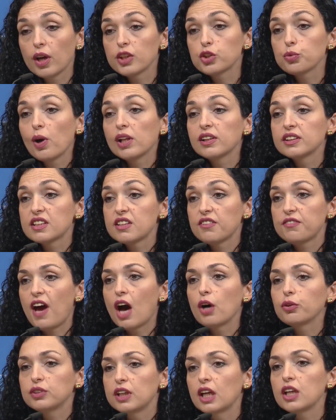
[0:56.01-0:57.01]
as well as the
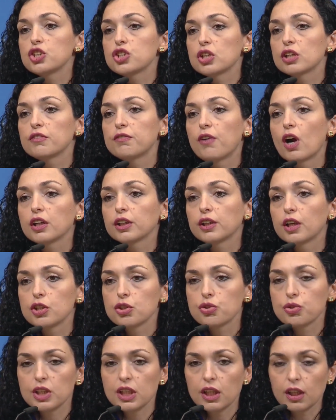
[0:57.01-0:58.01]
foundation of our
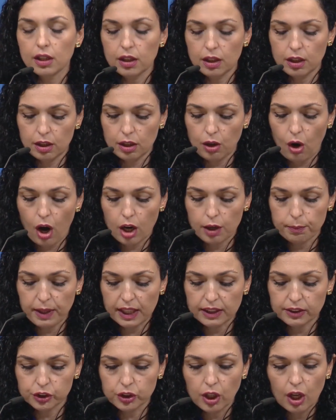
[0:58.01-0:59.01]
country, are
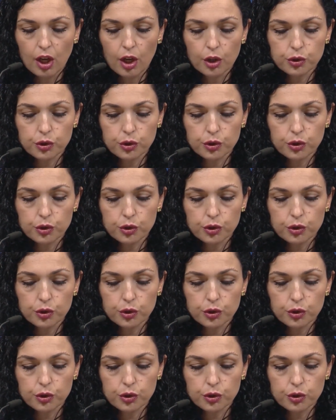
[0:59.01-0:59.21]
based.